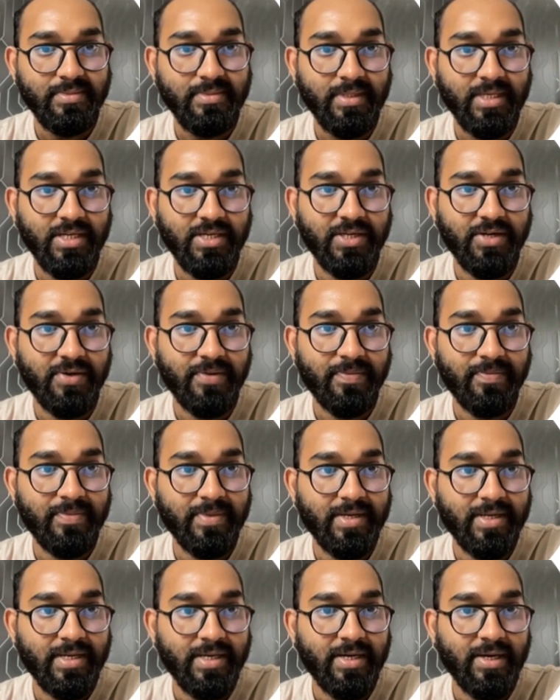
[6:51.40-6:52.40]
here.
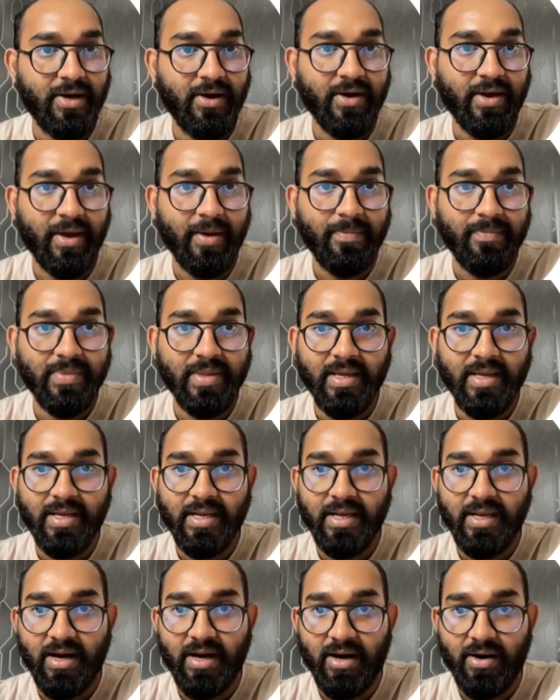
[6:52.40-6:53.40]
Okay,
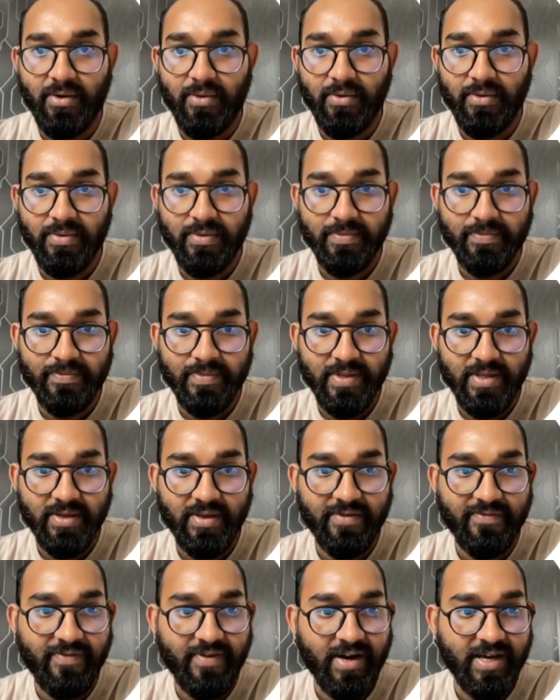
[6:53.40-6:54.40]
now
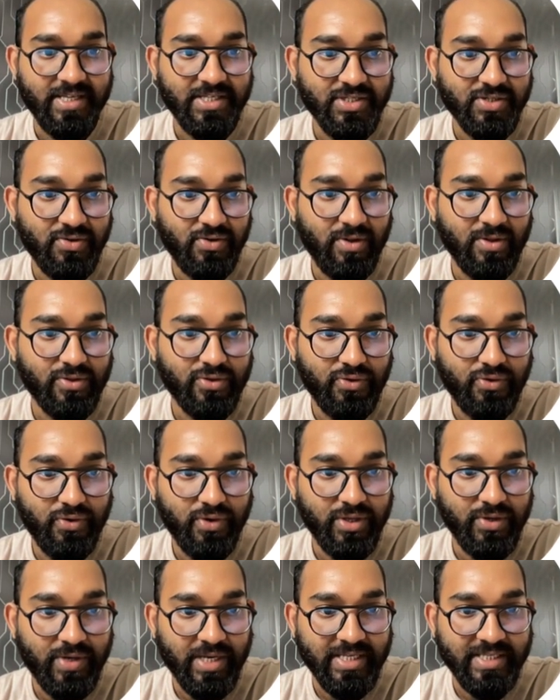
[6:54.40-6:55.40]
if I scroll through,
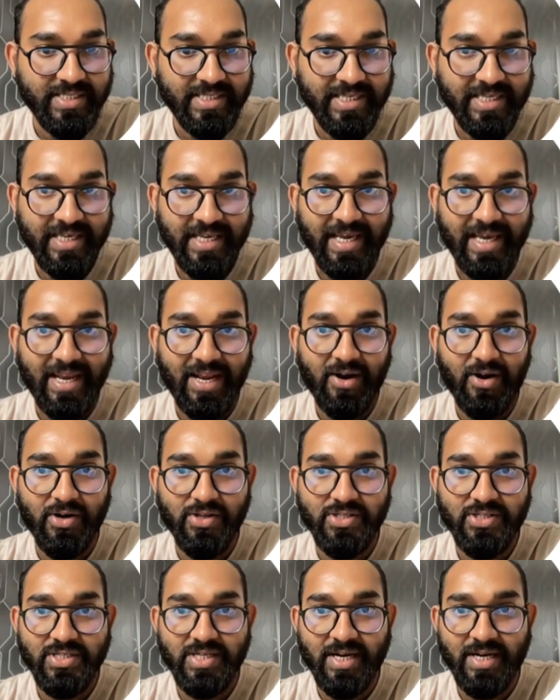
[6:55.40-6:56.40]
you can see a
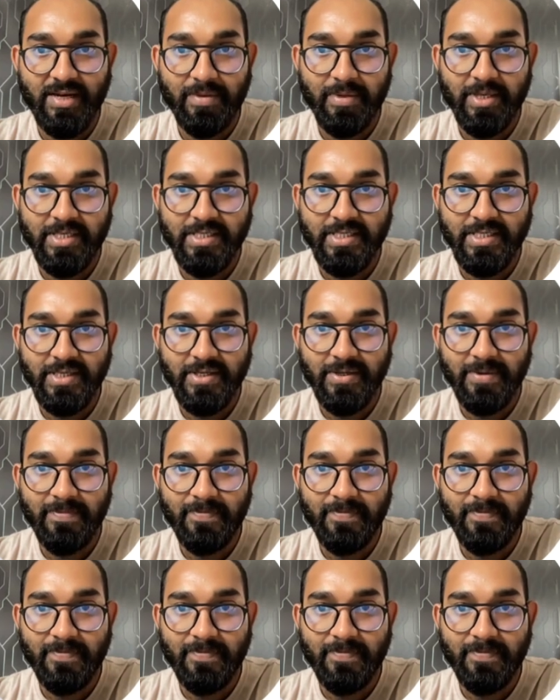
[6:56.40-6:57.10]
large database here